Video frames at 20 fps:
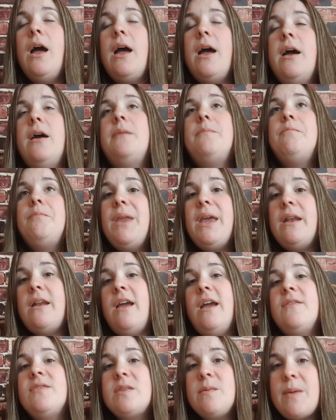And I
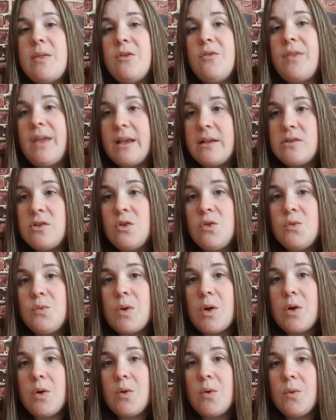have some other things,
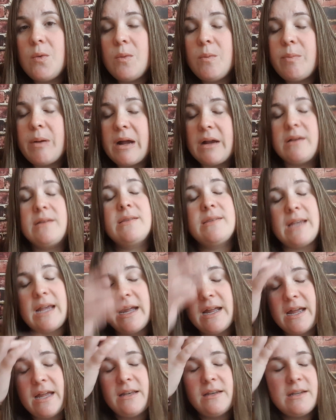LuLaRoe bucks,
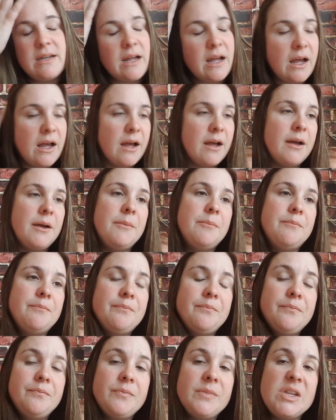and
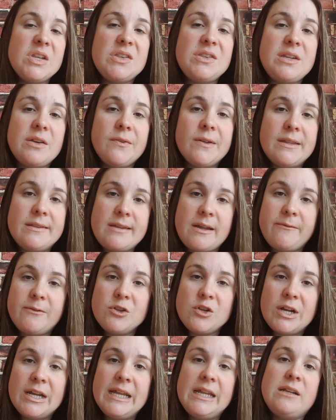just different stuff. I'm
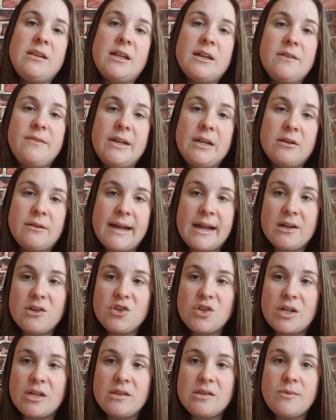trying to get a lot of
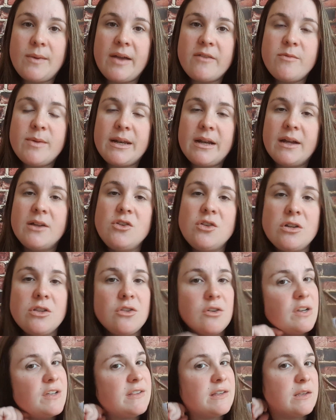interaction. So I have about
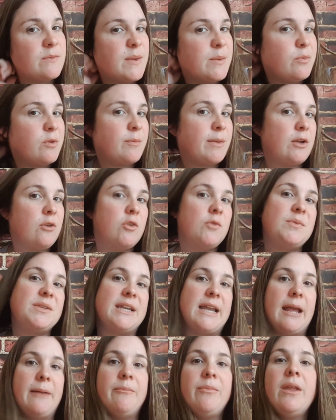136 people in my group
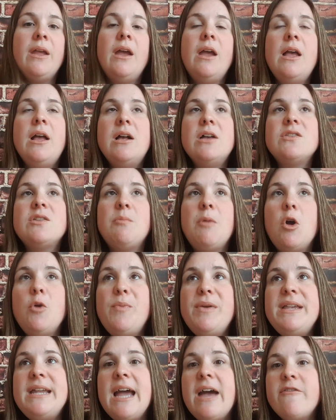today. So I'm
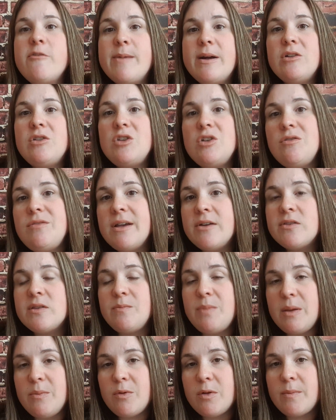hoping to have about
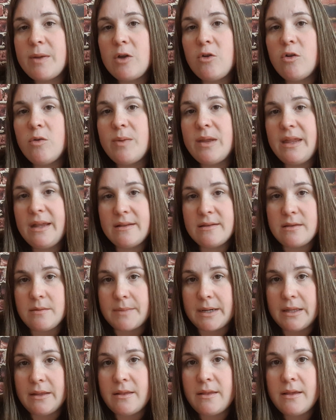2,000 people in my group by the end of the
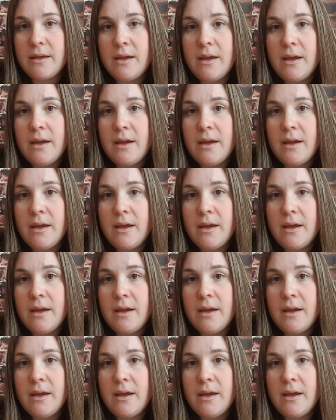month.